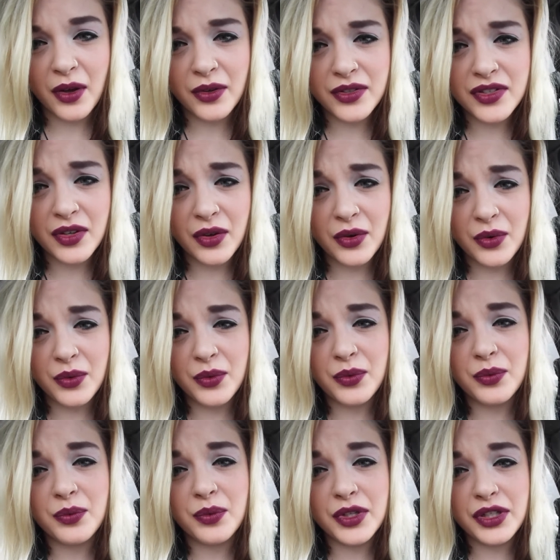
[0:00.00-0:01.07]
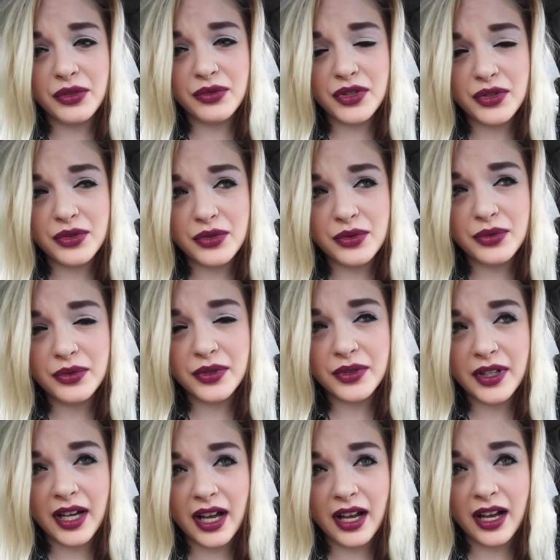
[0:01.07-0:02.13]
Also, when you do
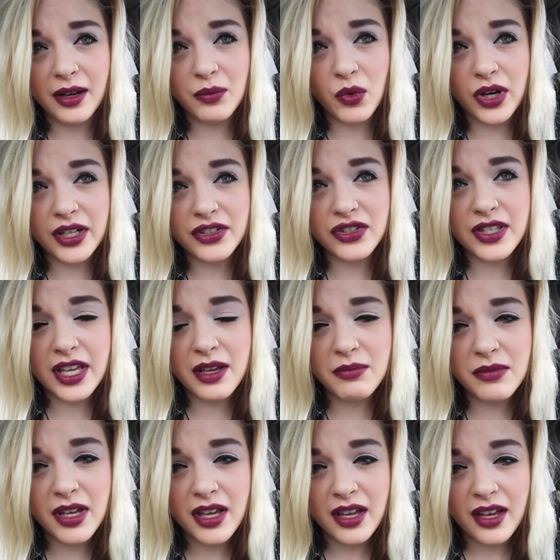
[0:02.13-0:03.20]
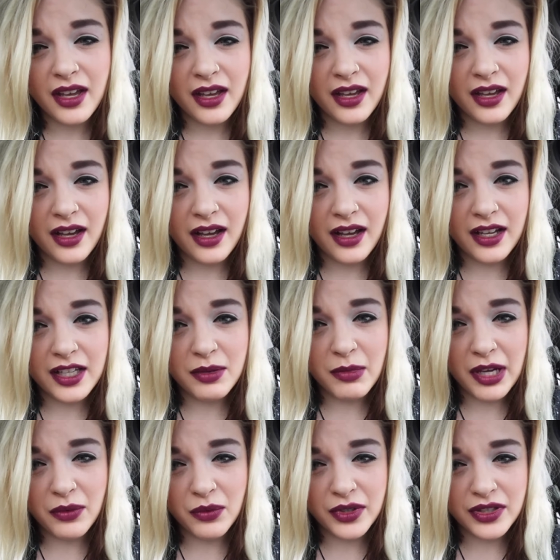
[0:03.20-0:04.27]
wash them, you
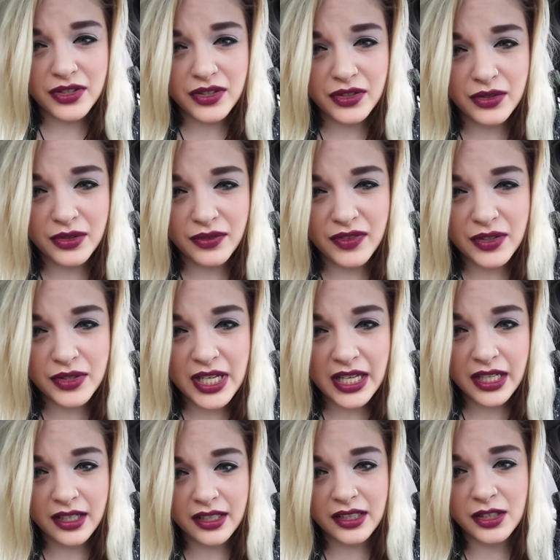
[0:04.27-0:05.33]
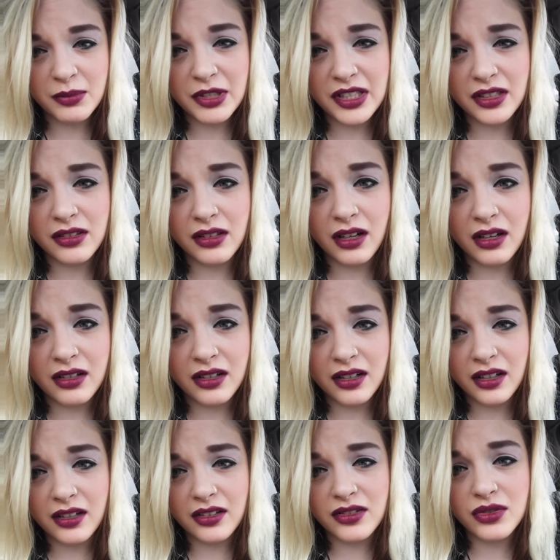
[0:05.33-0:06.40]
might want to, if they're taking a little bit
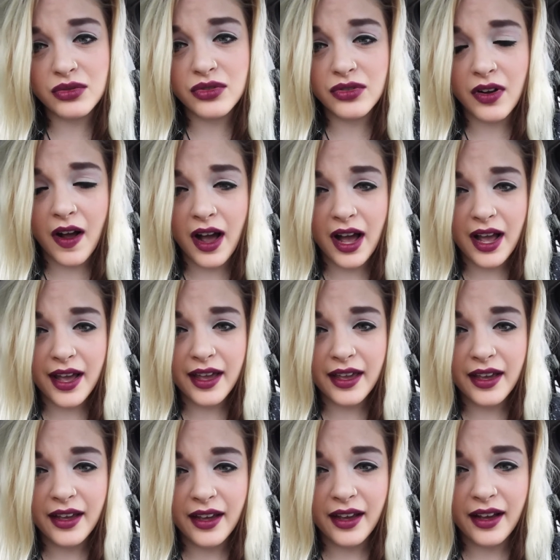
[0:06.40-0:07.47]
longer to dry,